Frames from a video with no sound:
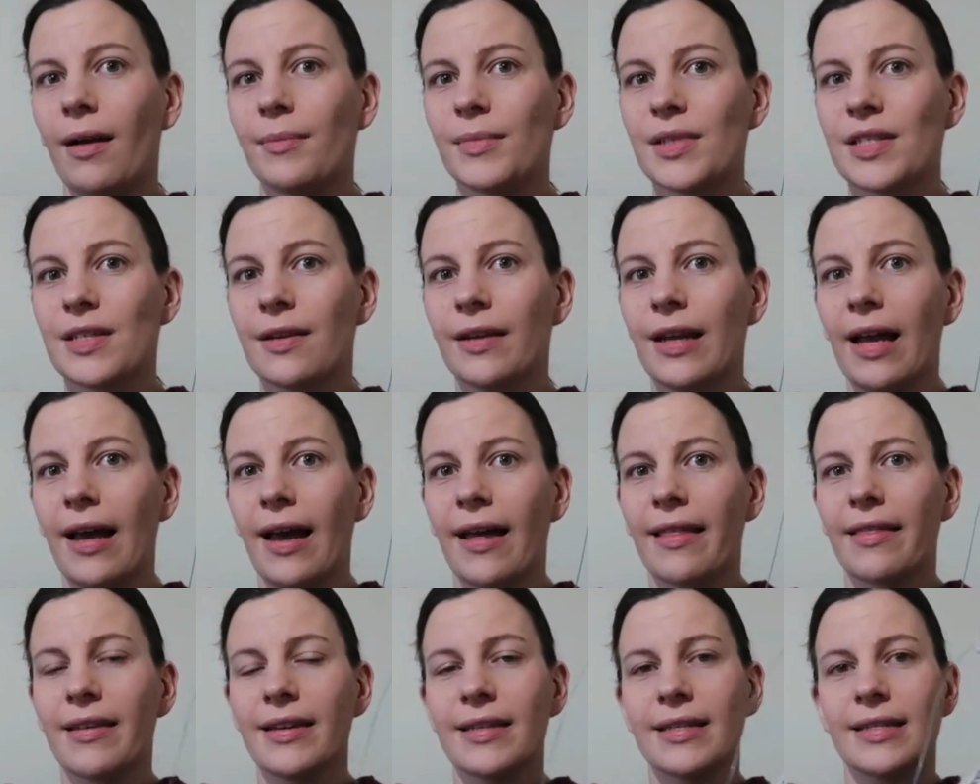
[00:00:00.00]
So
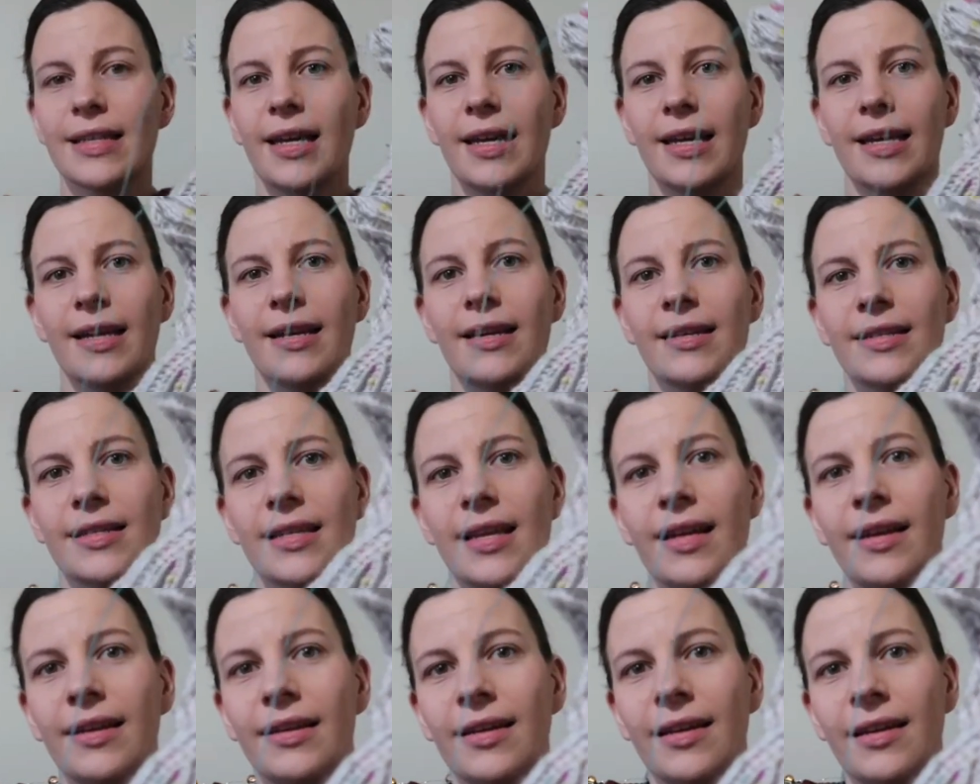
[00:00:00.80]
yeah, this is
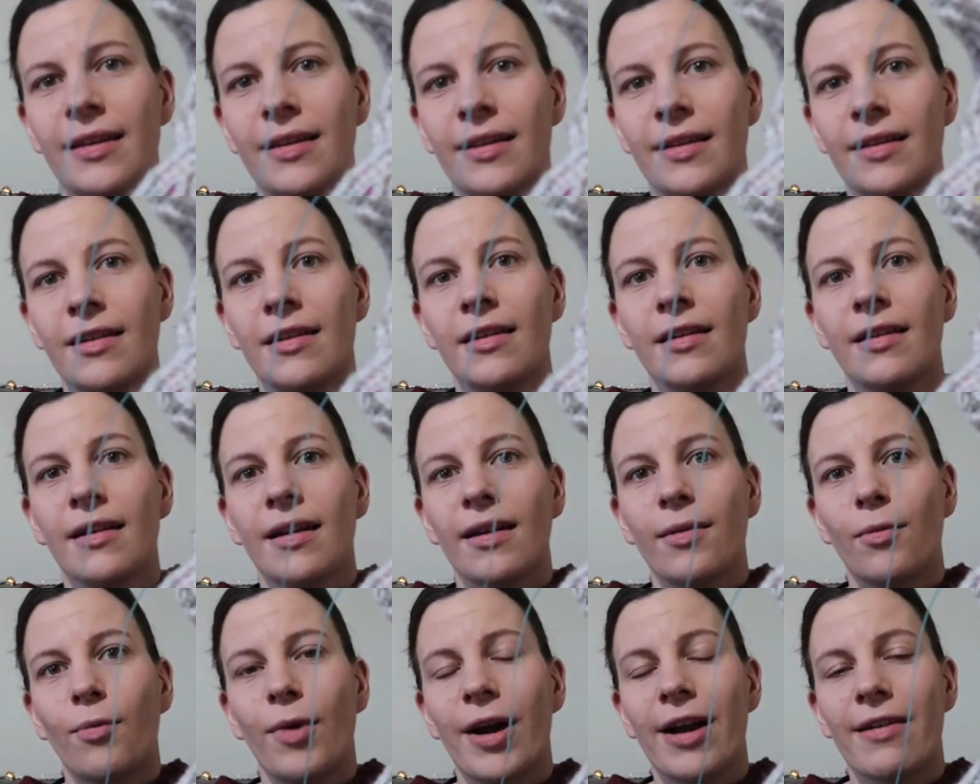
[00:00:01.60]

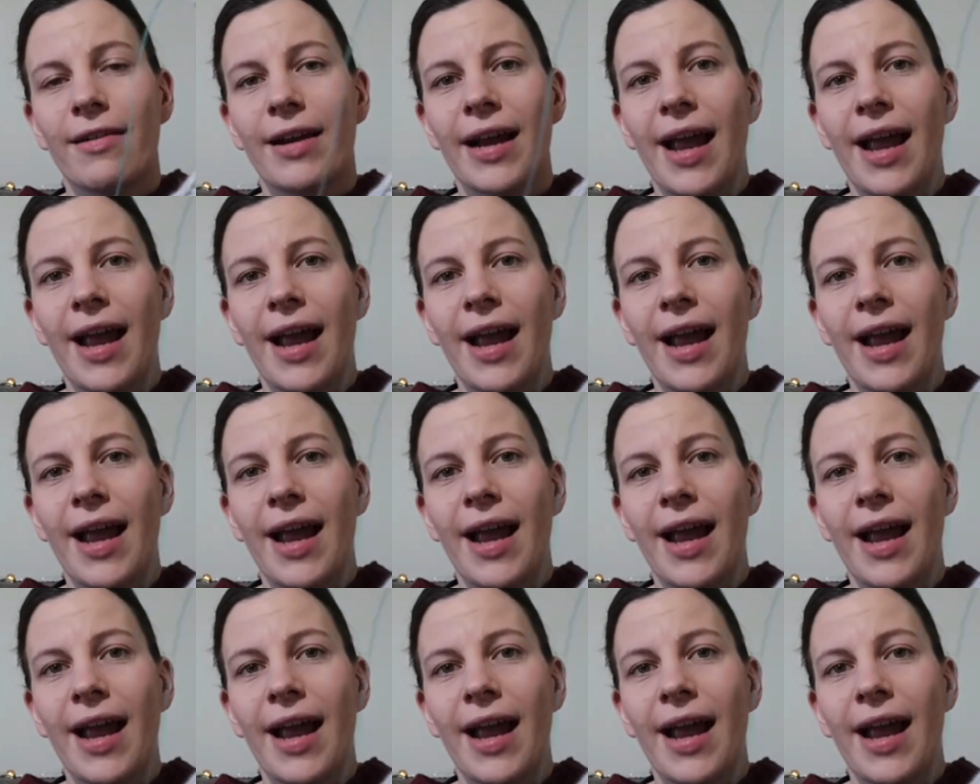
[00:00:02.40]
where